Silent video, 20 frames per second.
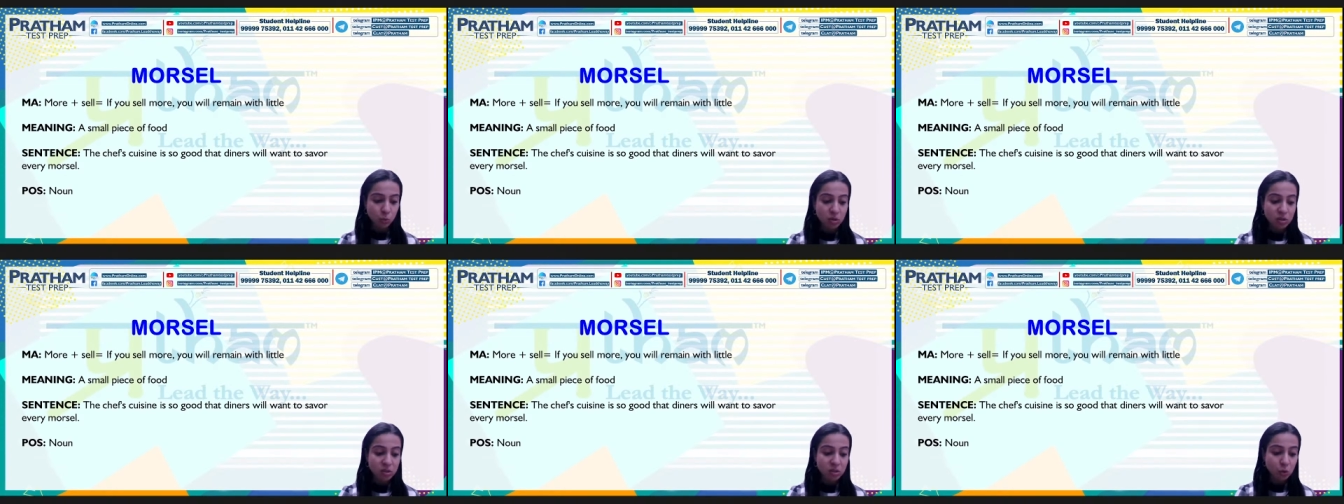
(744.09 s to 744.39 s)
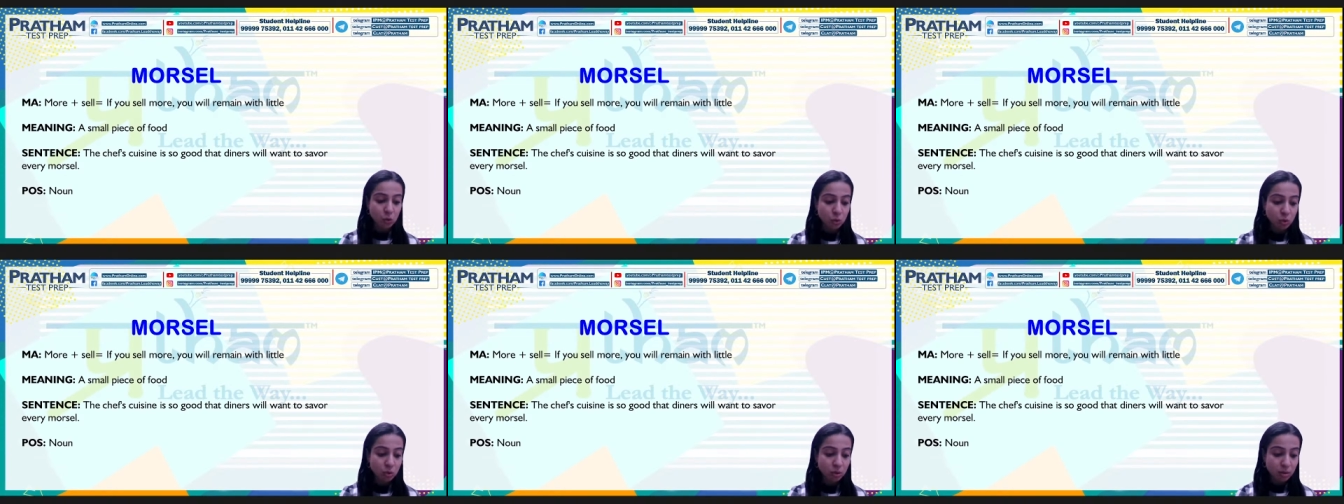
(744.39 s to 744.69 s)
was
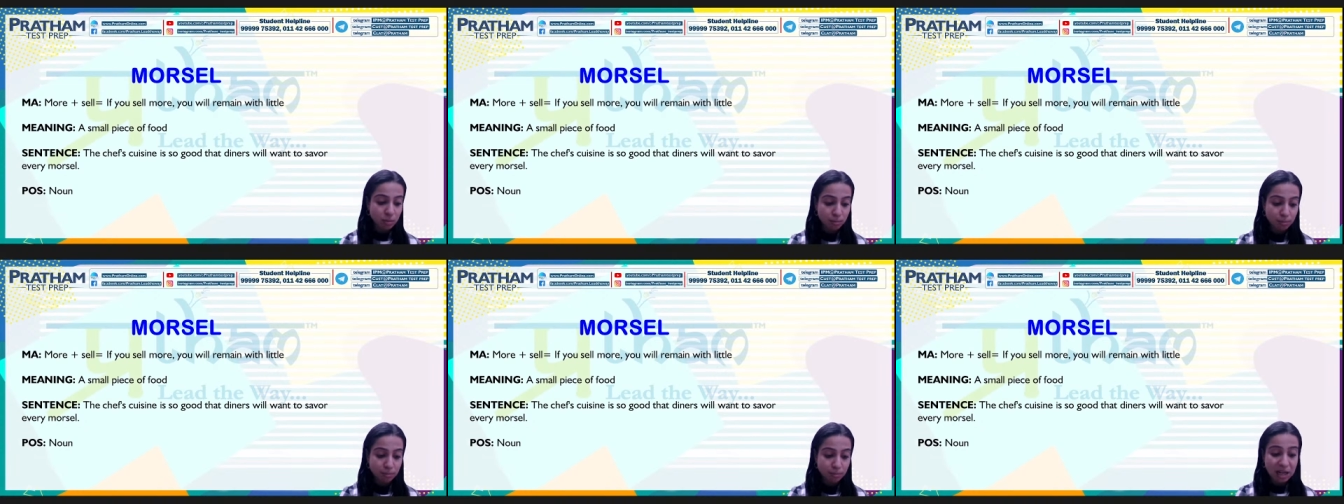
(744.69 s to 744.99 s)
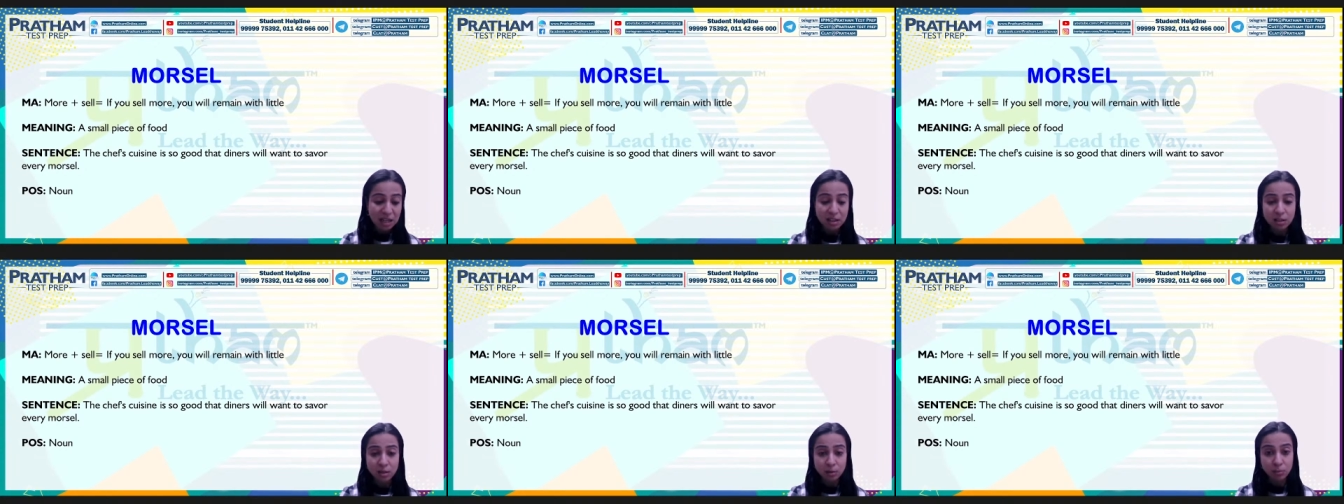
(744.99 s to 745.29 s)
so
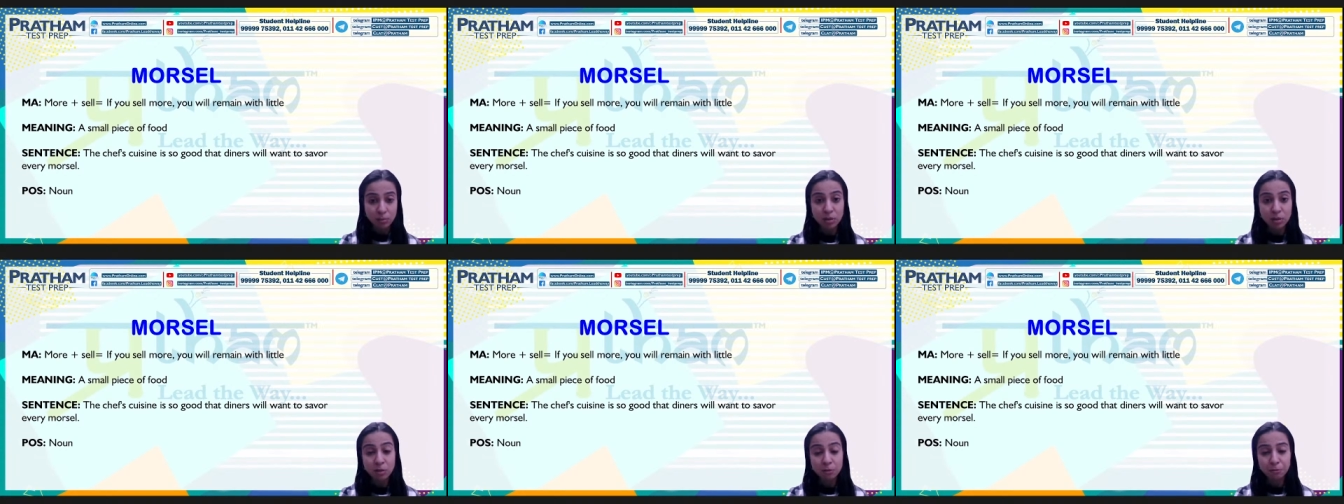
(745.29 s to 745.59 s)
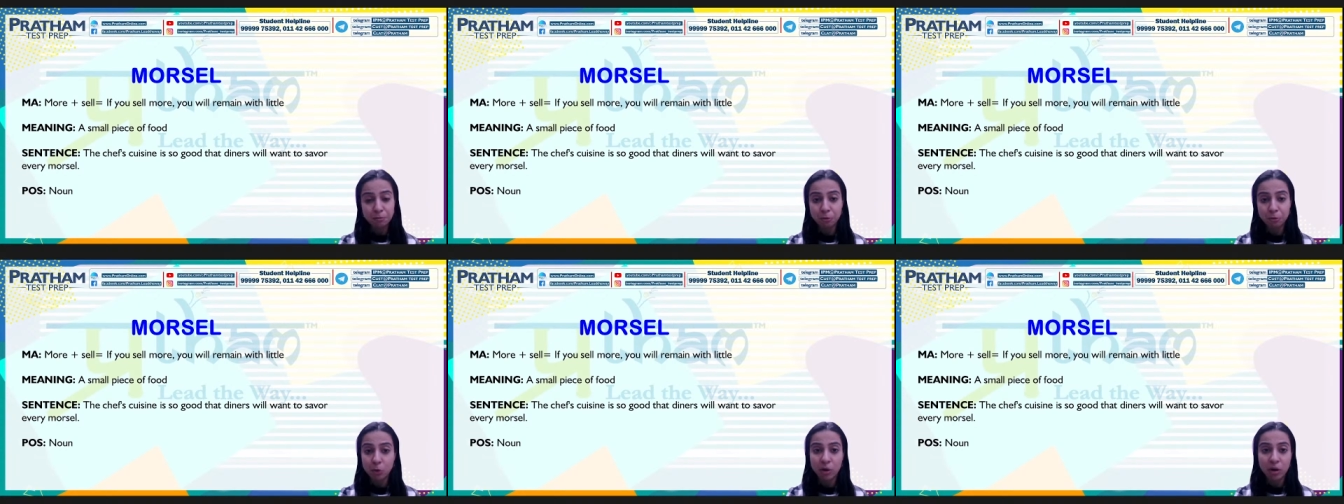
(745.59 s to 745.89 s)
palatable
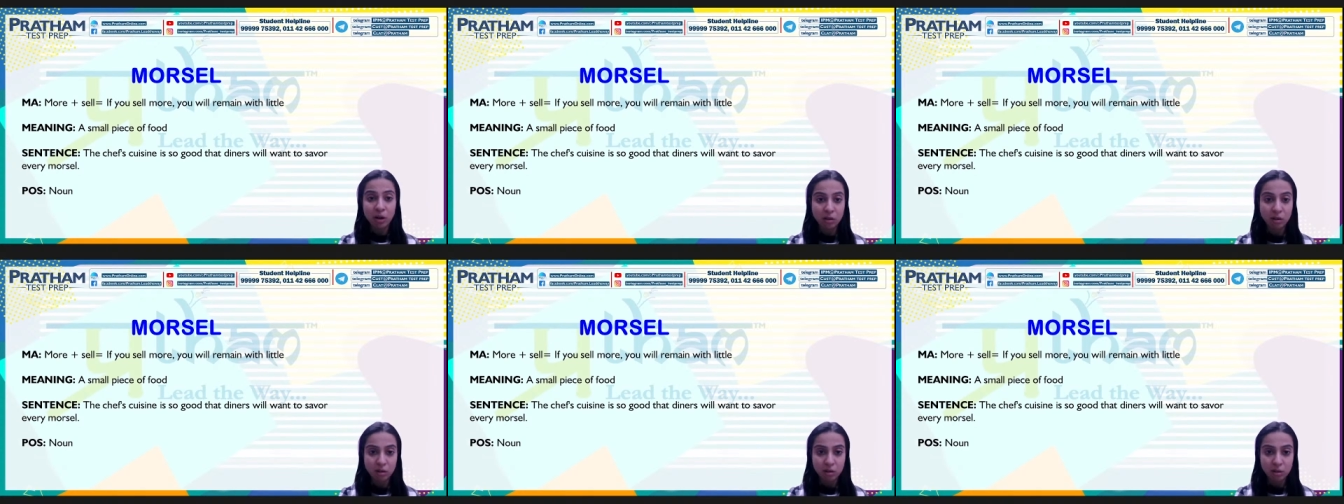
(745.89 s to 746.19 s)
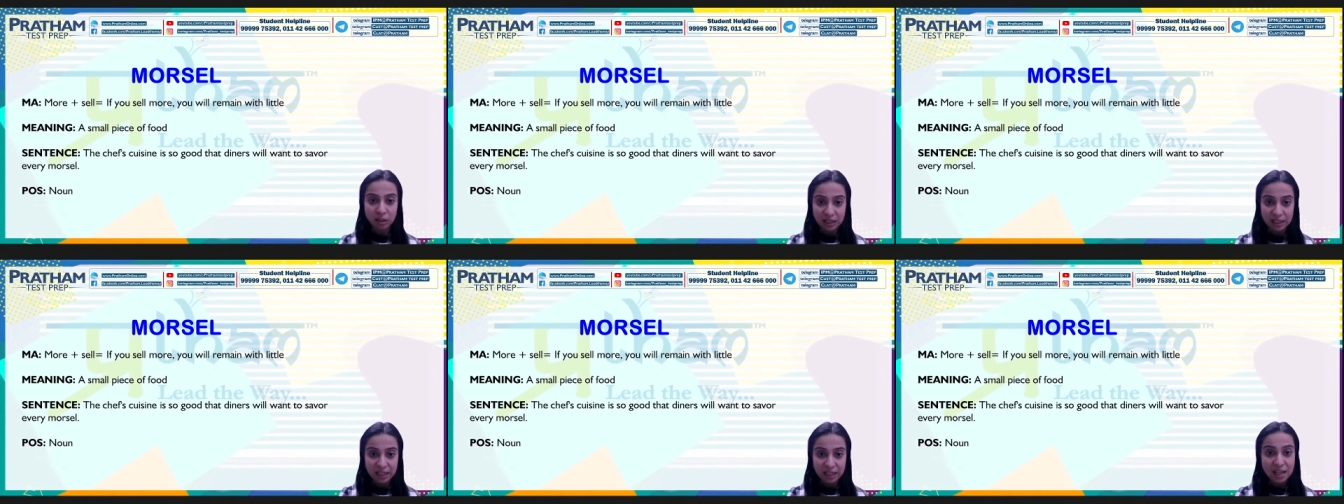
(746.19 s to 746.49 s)
for
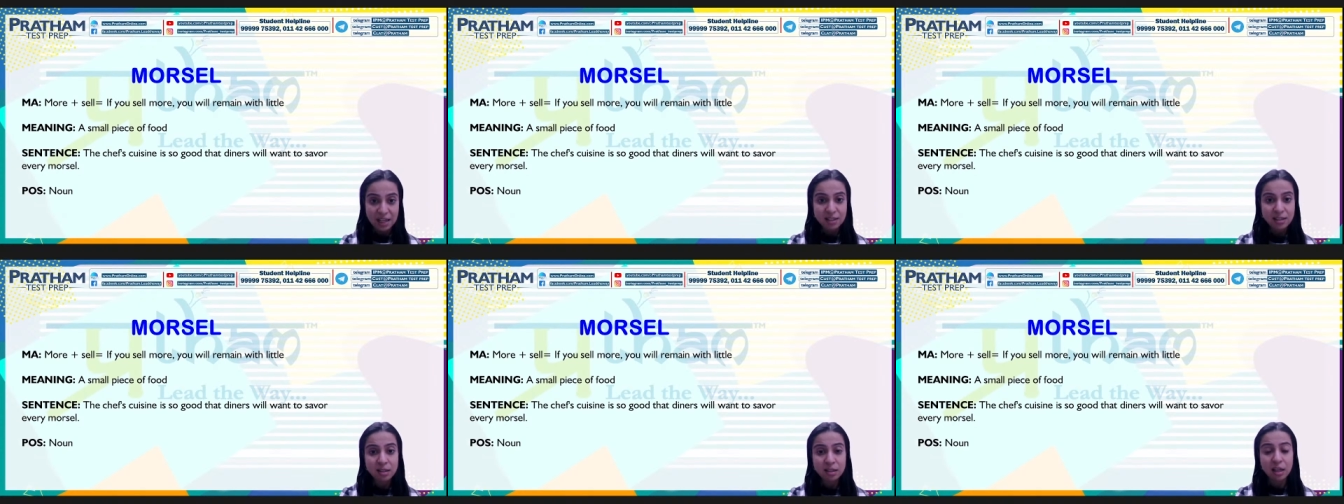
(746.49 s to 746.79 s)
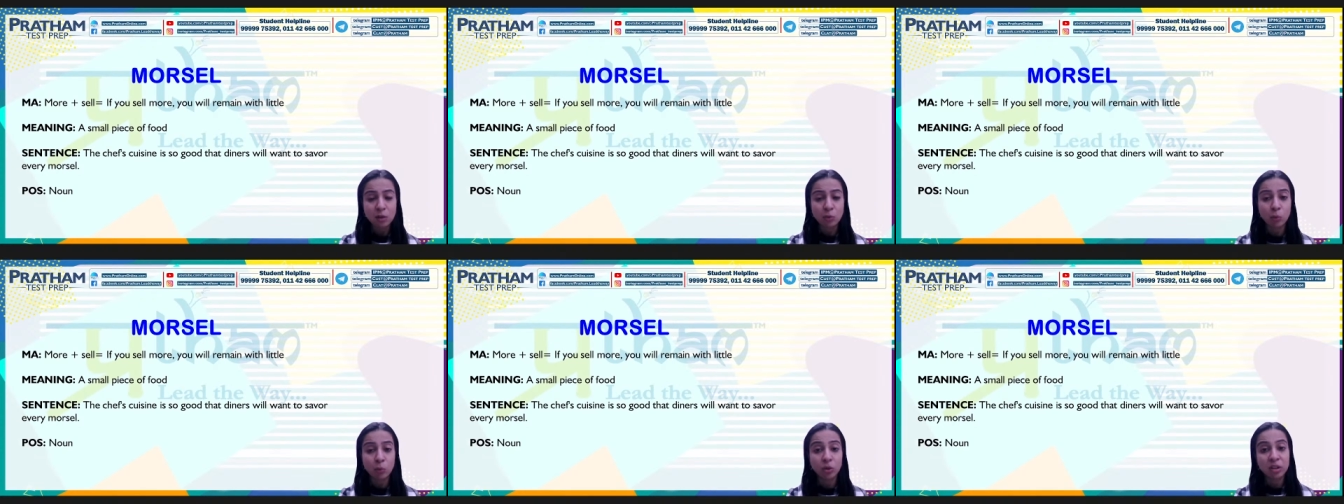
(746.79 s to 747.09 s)
the guests
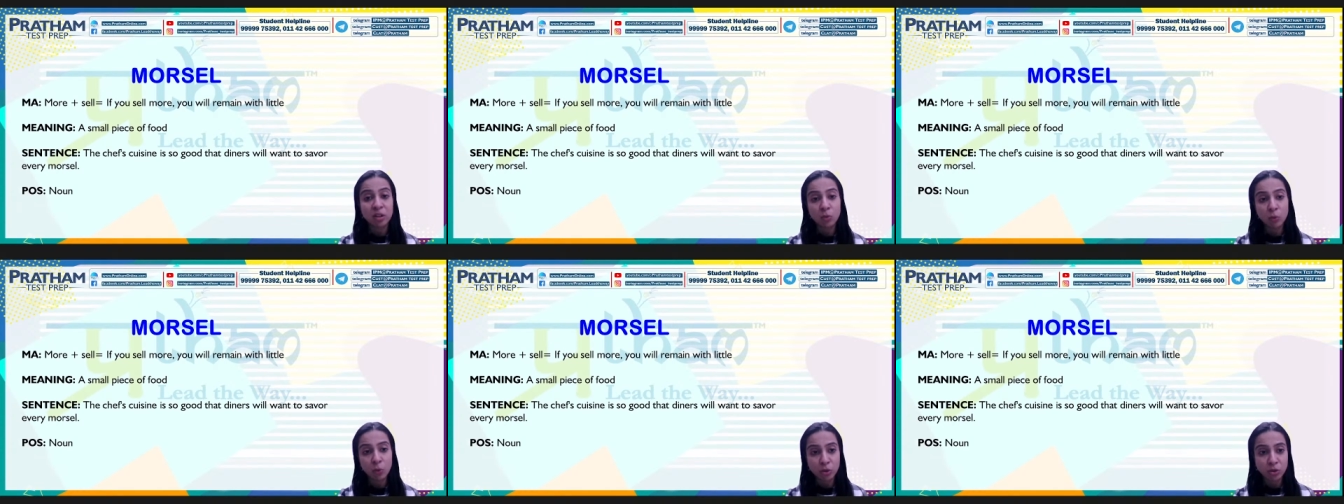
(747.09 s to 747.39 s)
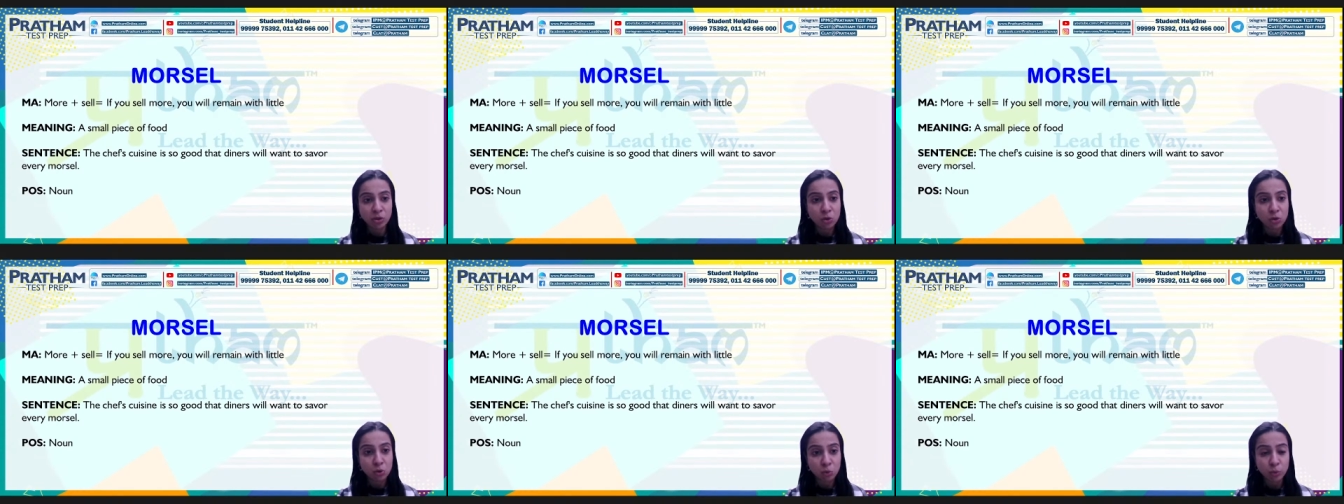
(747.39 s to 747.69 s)
that what they
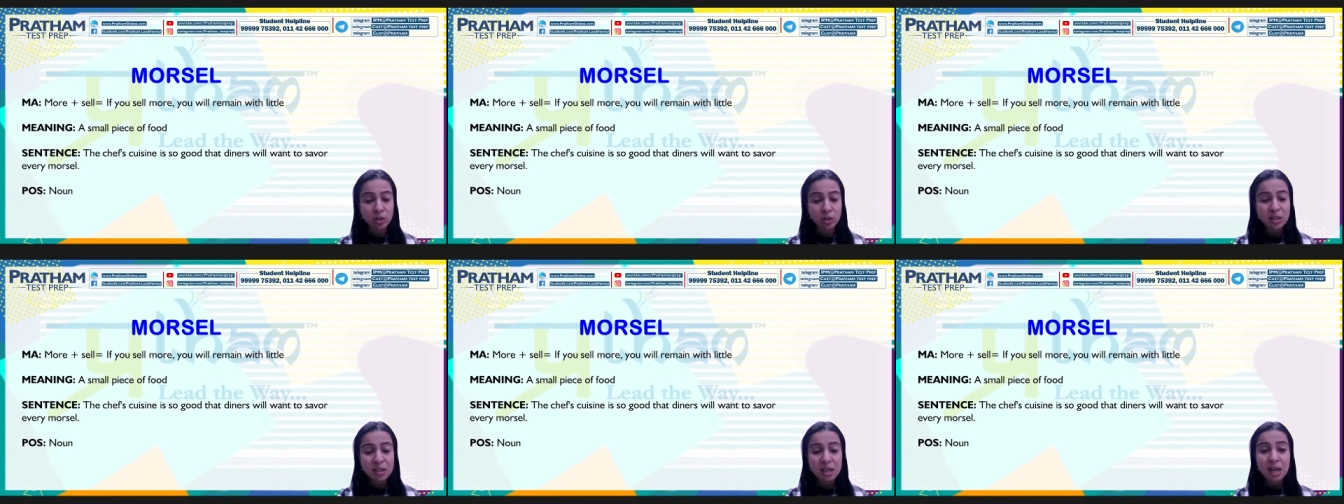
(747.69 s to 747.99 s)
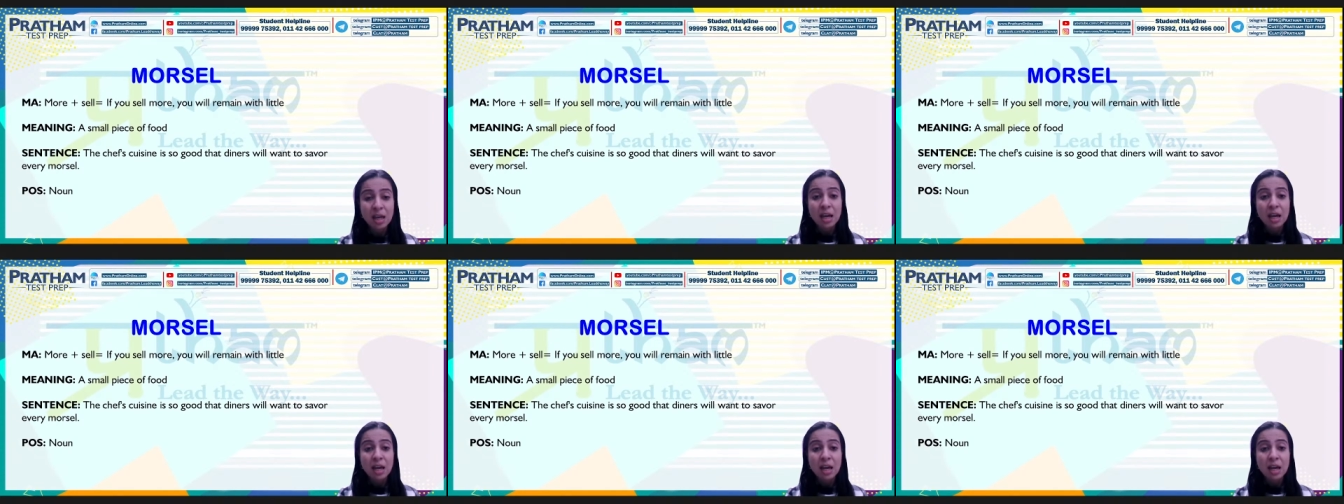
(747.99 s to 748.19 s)
wanted to do is